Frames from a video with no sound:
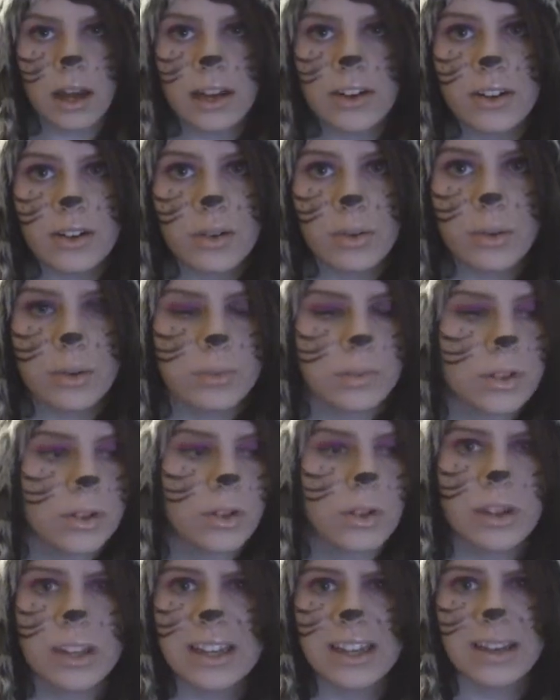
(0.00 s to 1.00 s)
I don't know what I'm
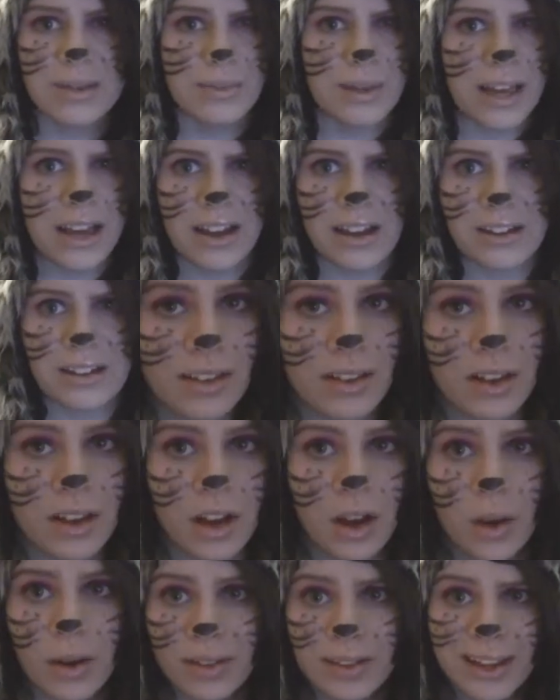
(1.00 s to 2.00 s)
talking about.
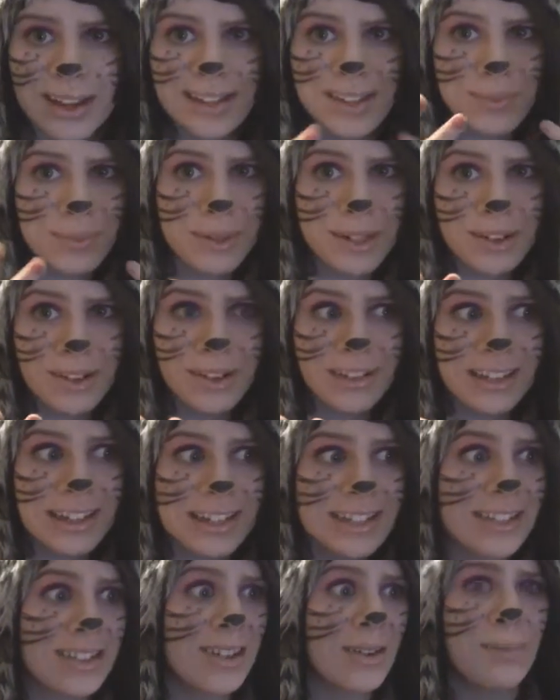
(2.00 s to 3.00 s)
Oh, and last but not
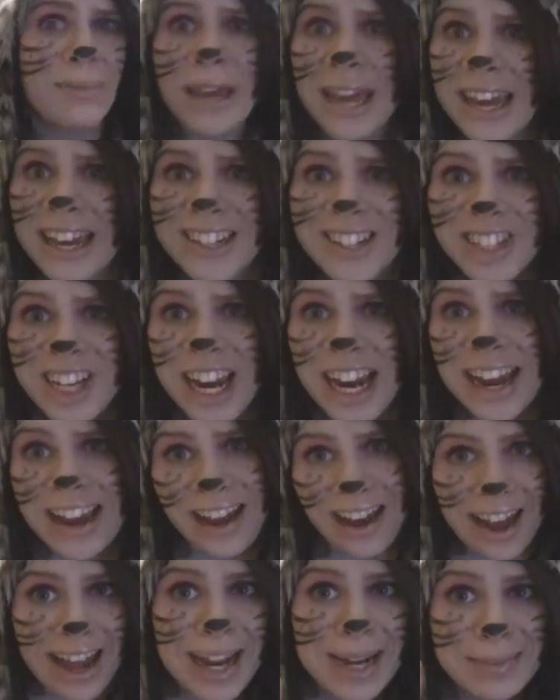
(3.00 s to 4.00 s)
least, PJ,
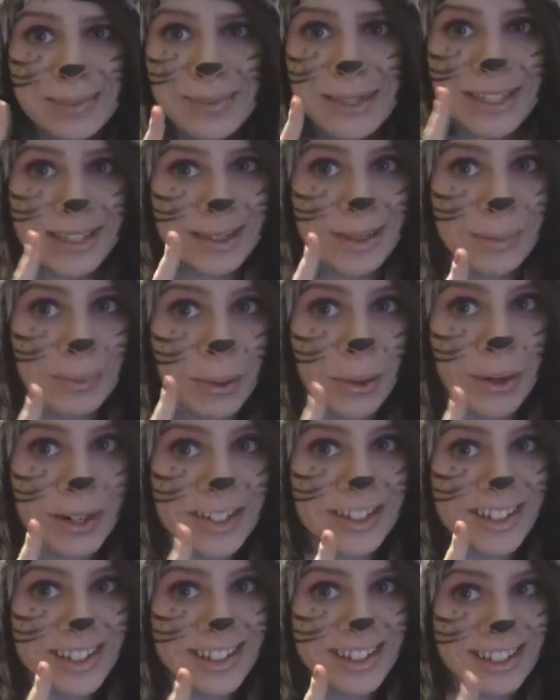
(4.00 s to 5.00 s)
I am
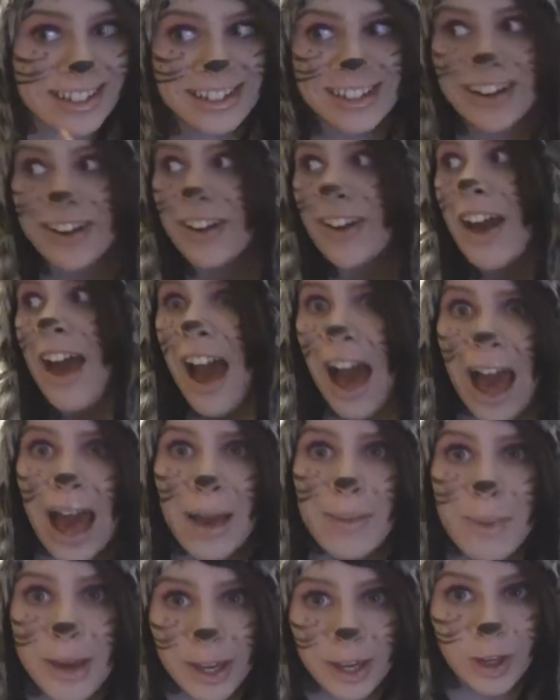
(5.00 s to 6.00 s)
disappointed in you.
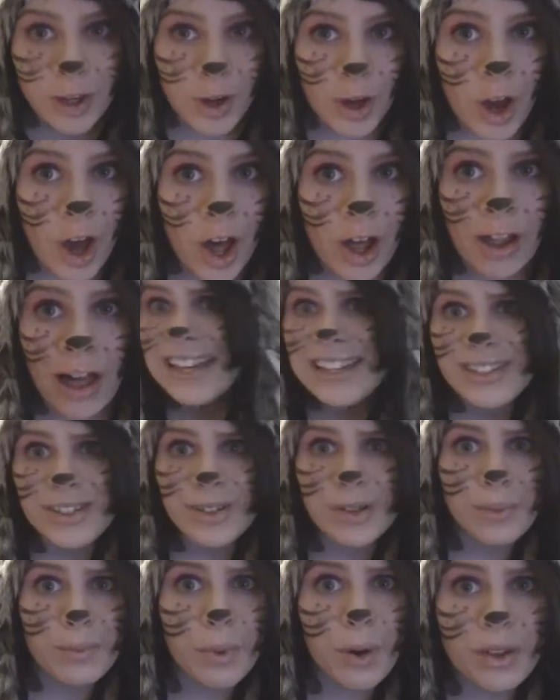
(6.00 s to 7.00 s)
I'm a girl. I can
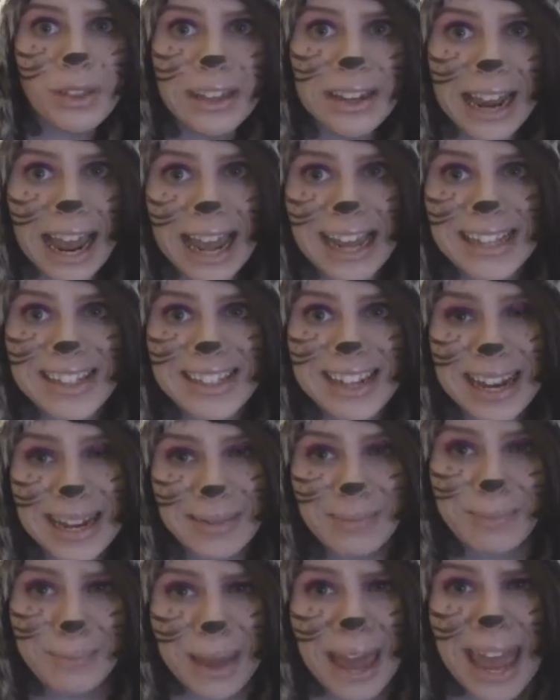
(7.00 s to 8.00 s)
do more than
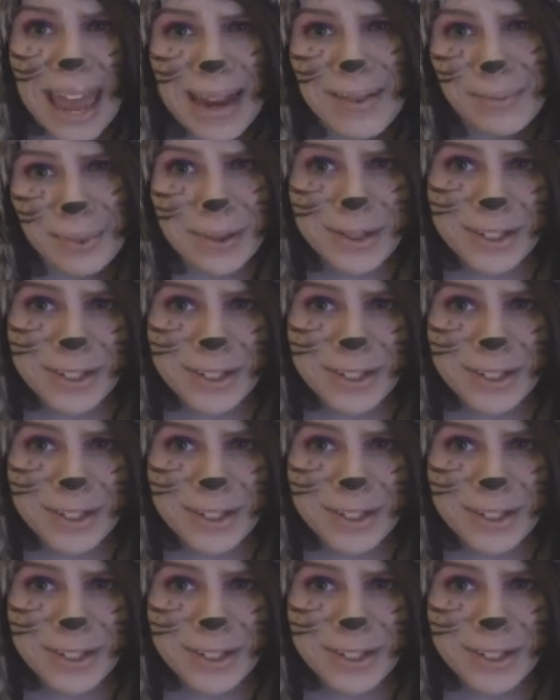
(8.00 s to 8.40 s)
18 man